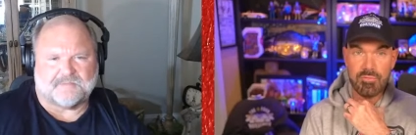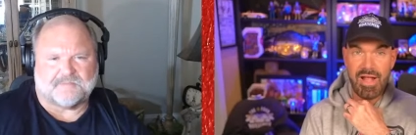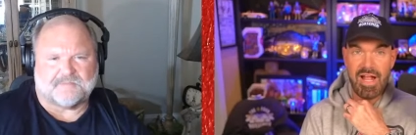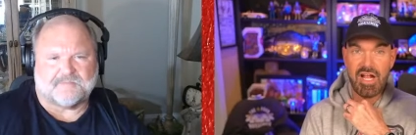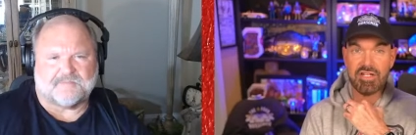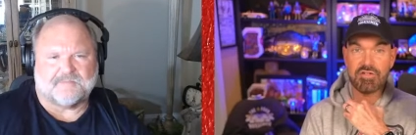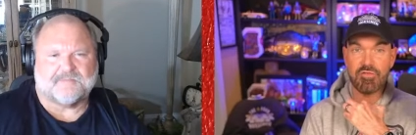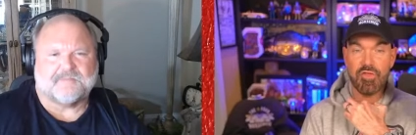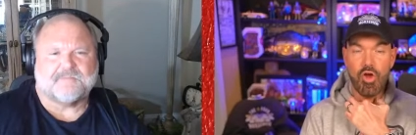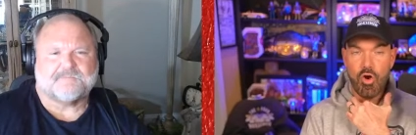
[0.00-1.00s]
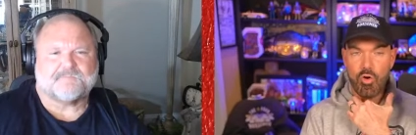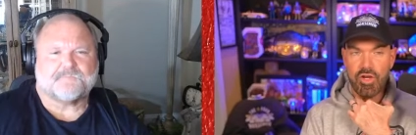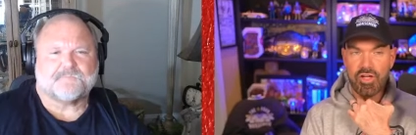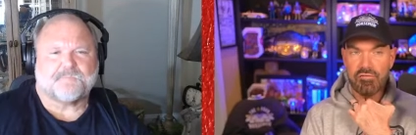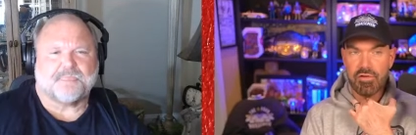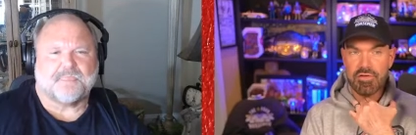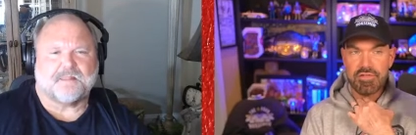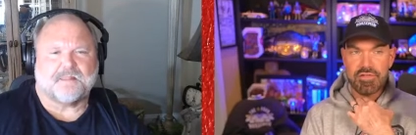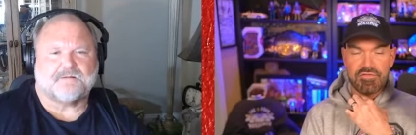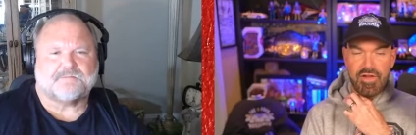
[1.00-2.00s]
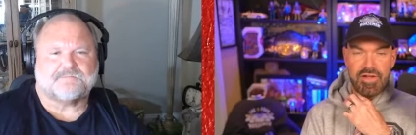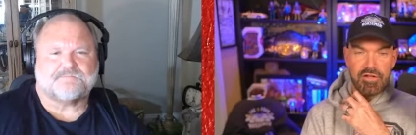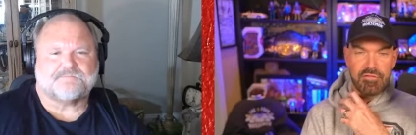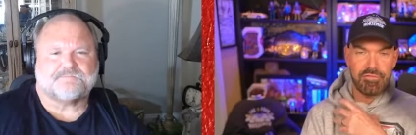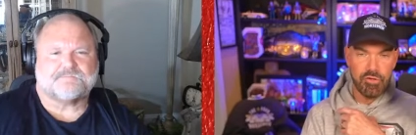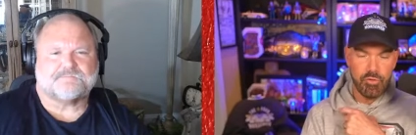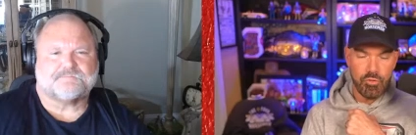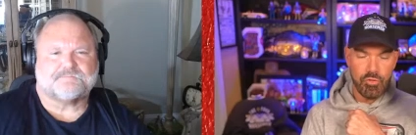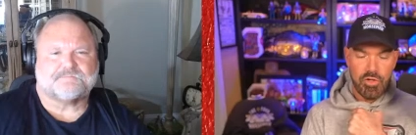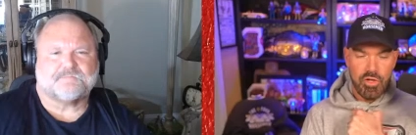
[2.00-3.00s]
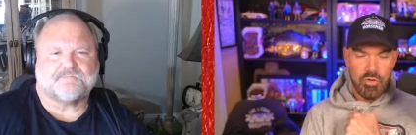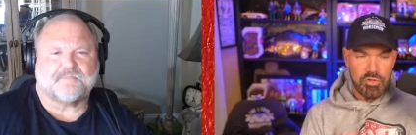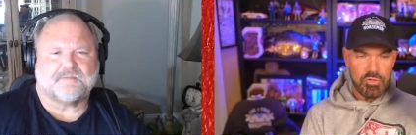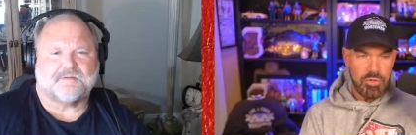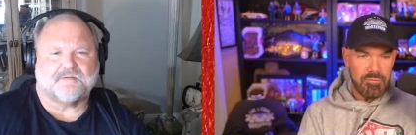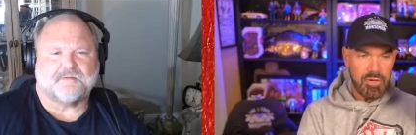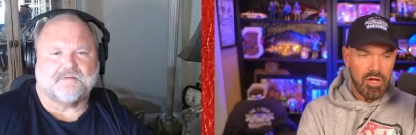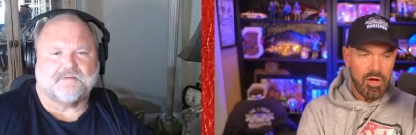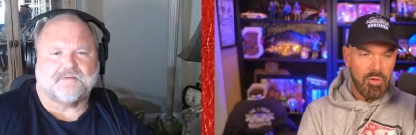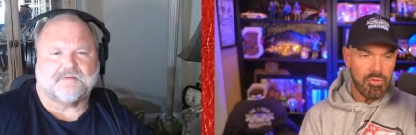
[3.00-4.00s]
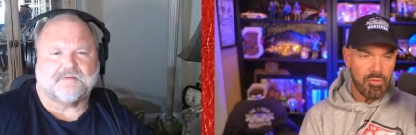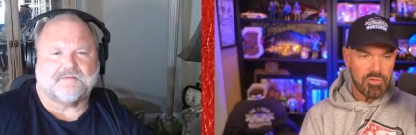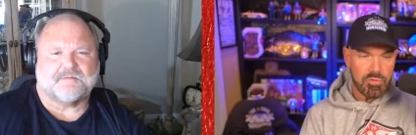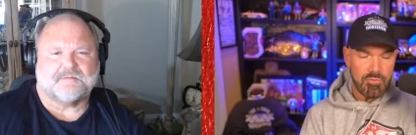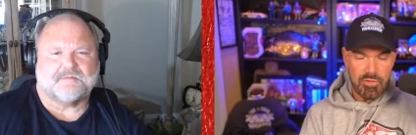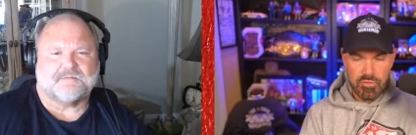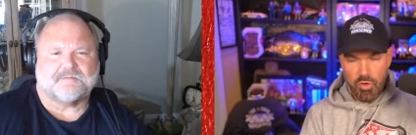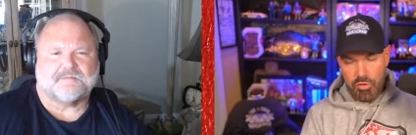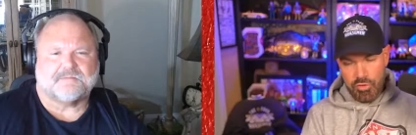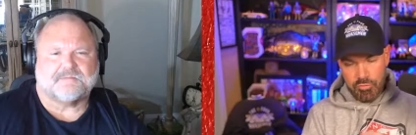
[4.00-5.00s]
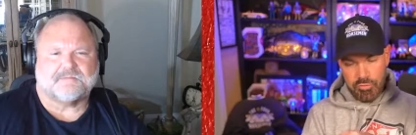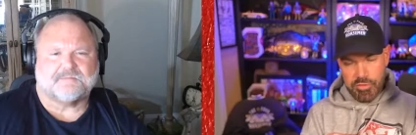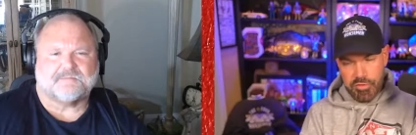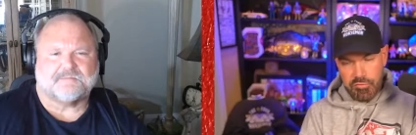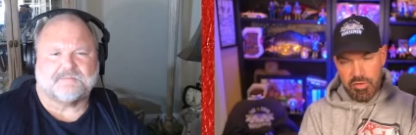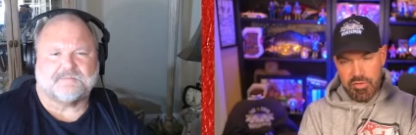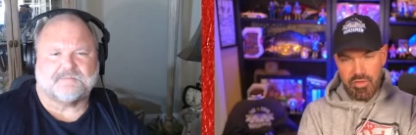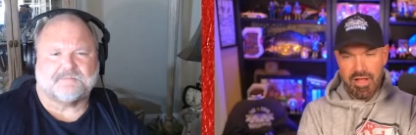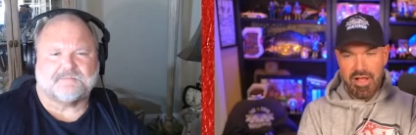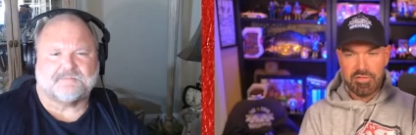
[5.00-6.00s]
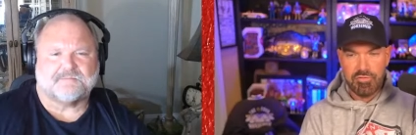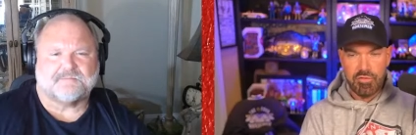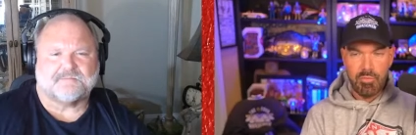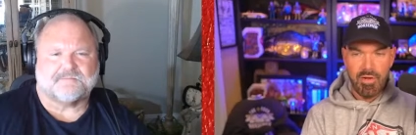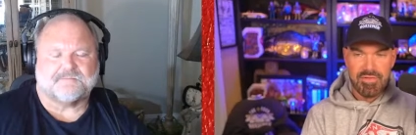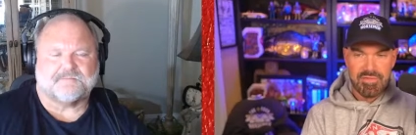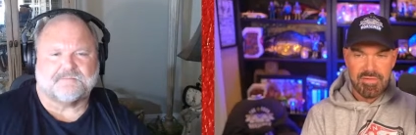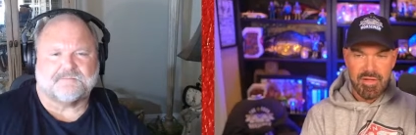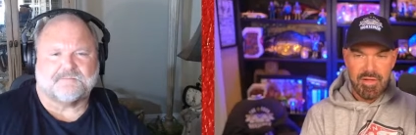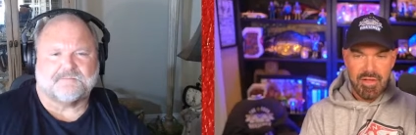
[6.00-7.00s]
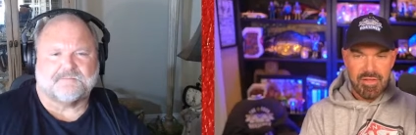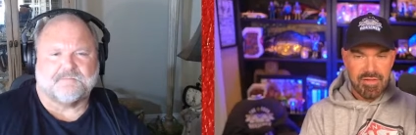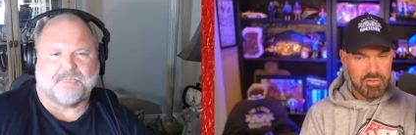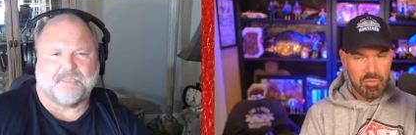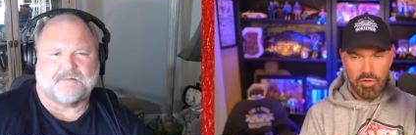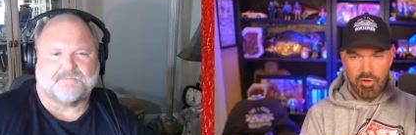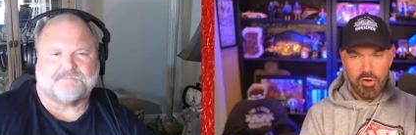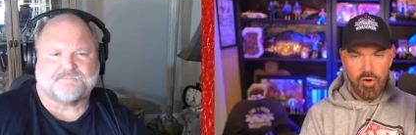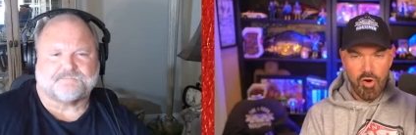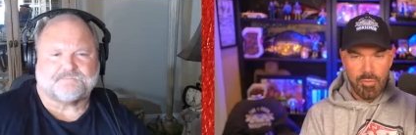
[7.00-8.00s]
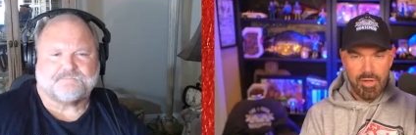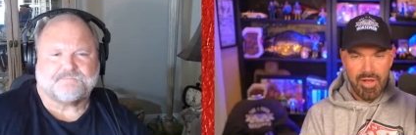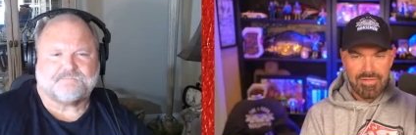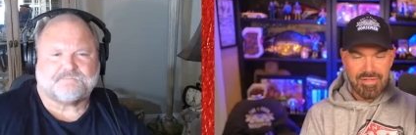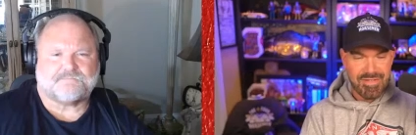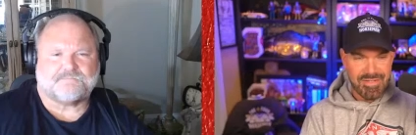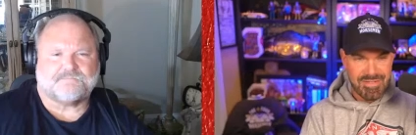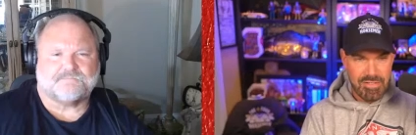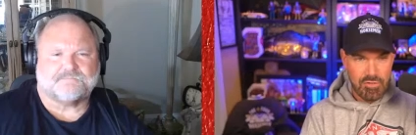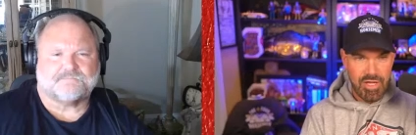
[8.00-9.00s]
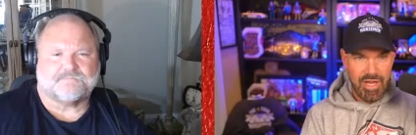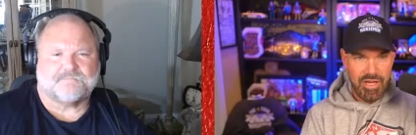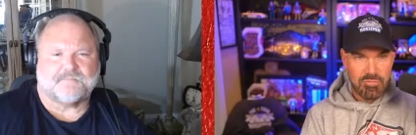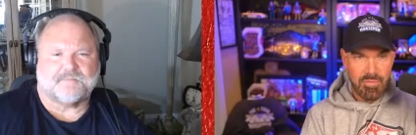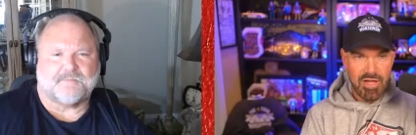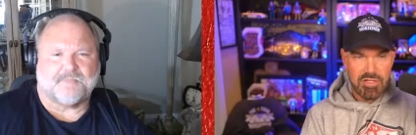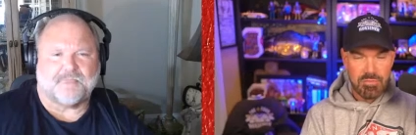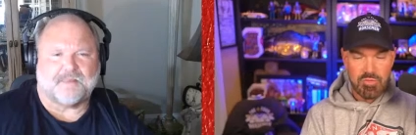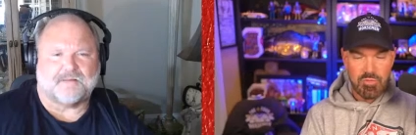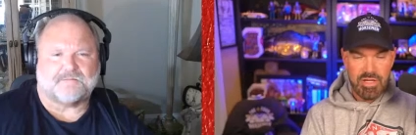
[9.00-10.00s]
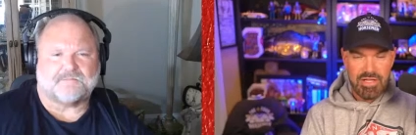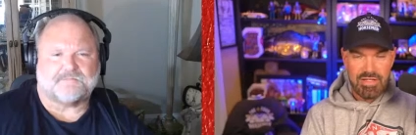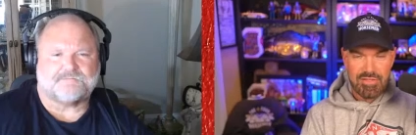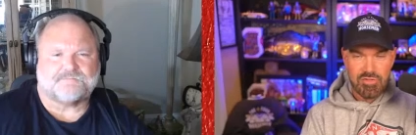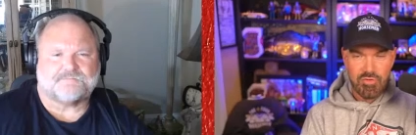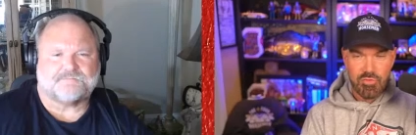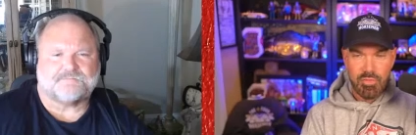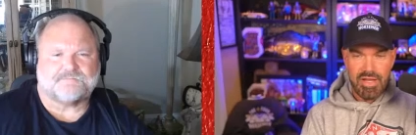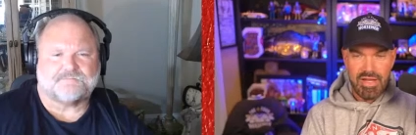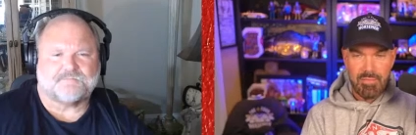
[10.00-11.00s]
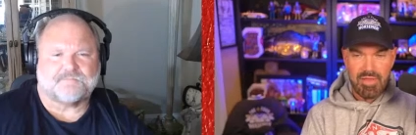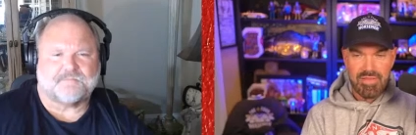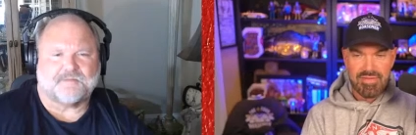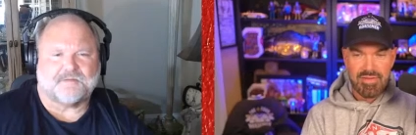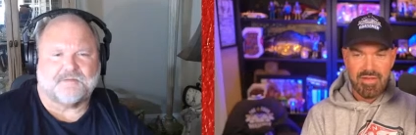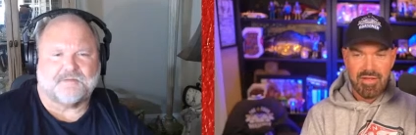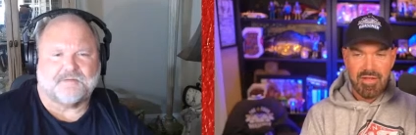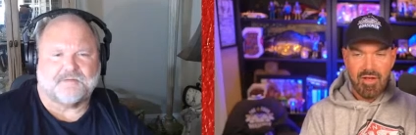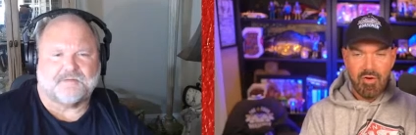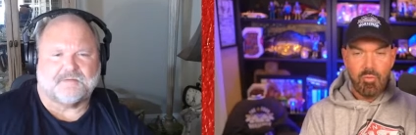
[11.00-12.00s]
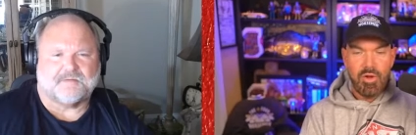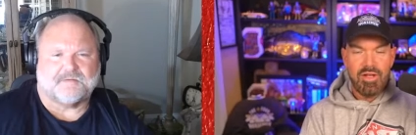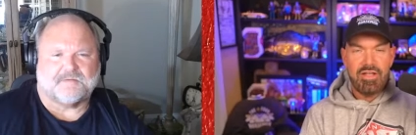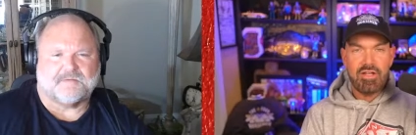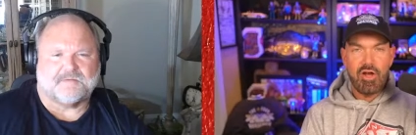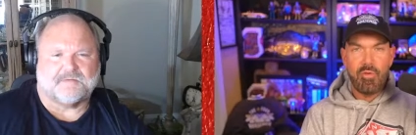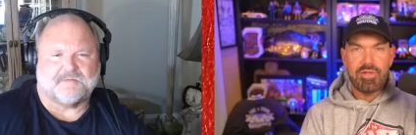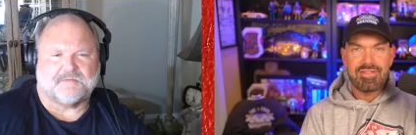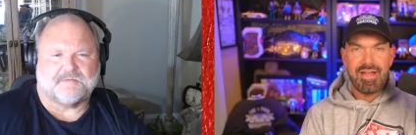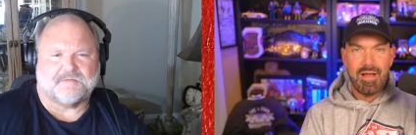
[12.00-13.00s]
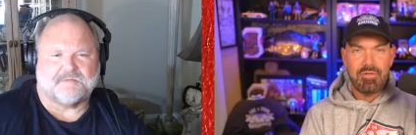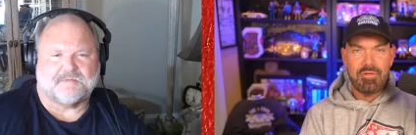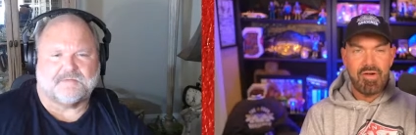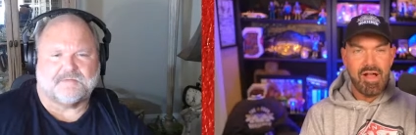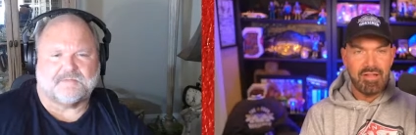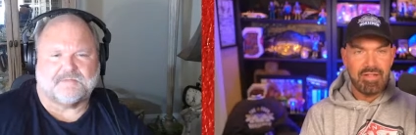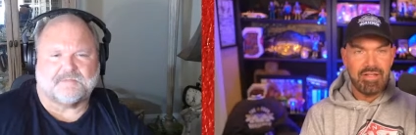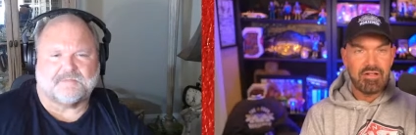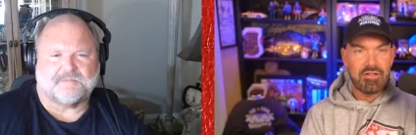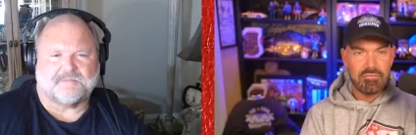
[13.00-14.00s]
Speaker 1: match for the Hogan versus Vader feud, which we've been going through as we've been talking through your career the last few months. This is where it all culminates. It's a steel cage match between these two behemoths. When do you know it's time to finally